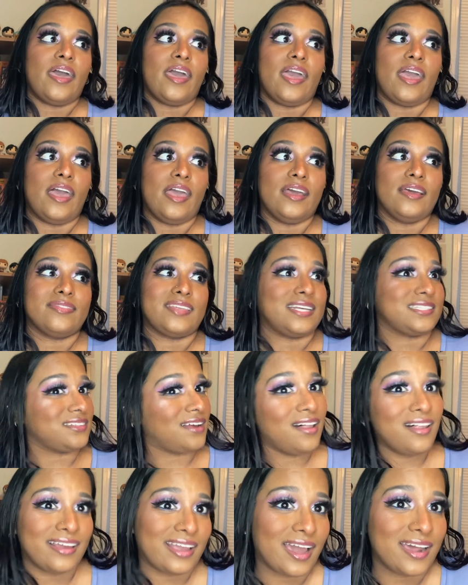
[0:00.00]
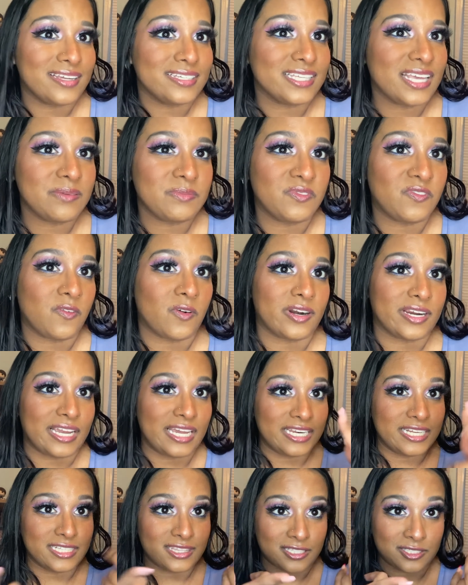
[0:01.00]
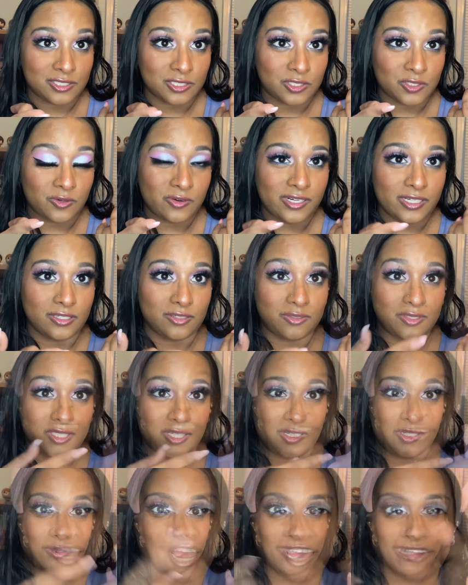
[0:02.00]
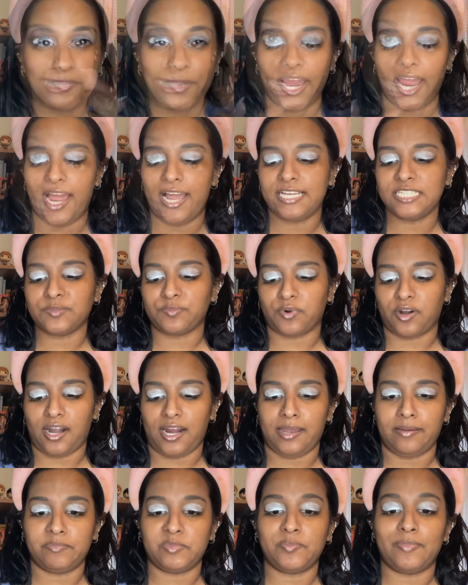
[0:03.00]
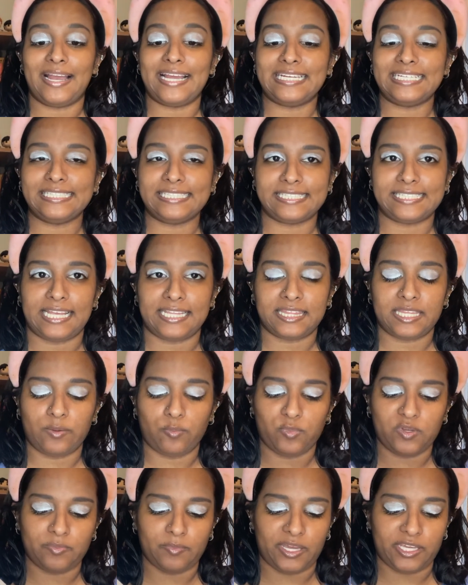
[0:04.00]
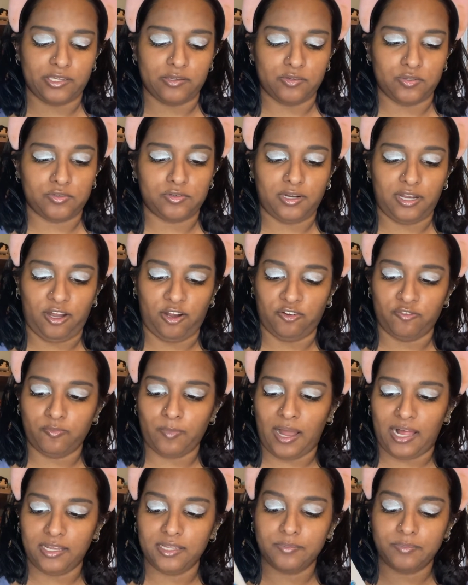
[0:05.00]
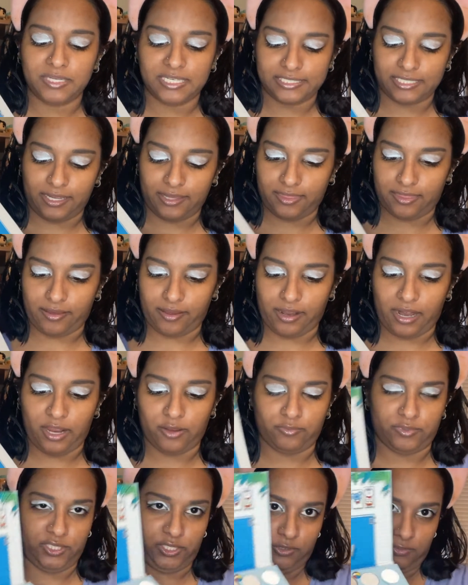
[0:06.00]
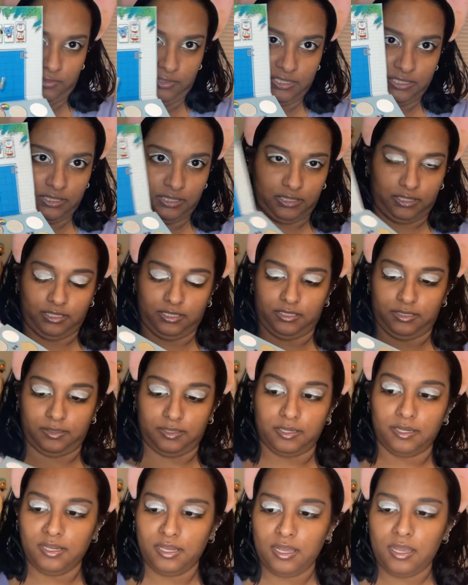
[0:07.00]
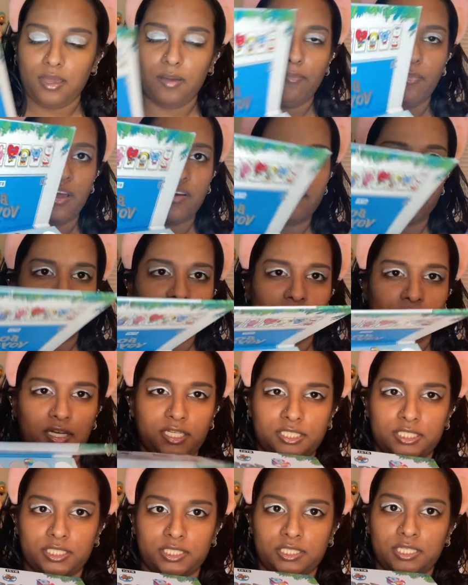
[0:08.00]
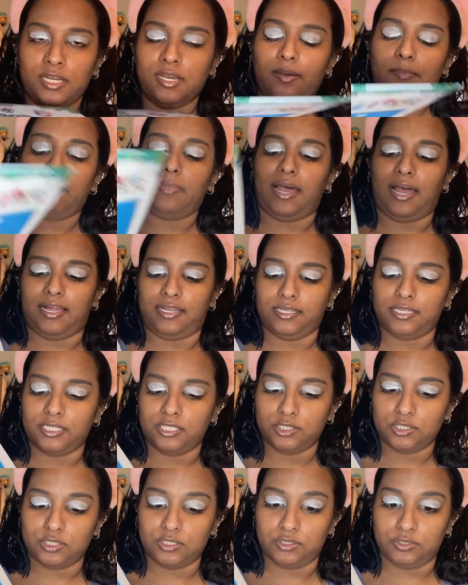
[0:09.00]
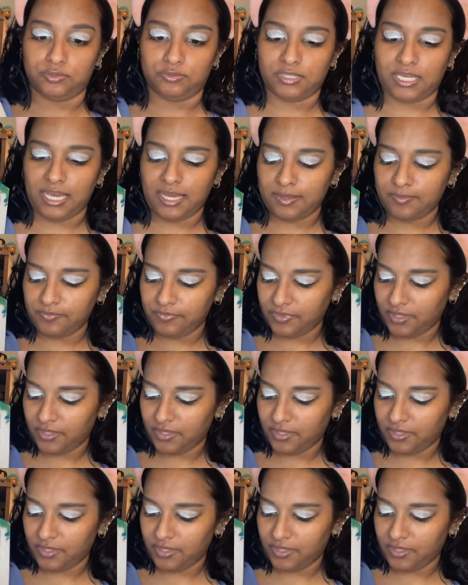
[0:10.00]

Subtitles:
And that's all I gotta say before getting the tutorial. So I have my eyes primed, but I didn't set them with my usual e.l.f. palette because I thought I would use the Bon Voyage palette to do that.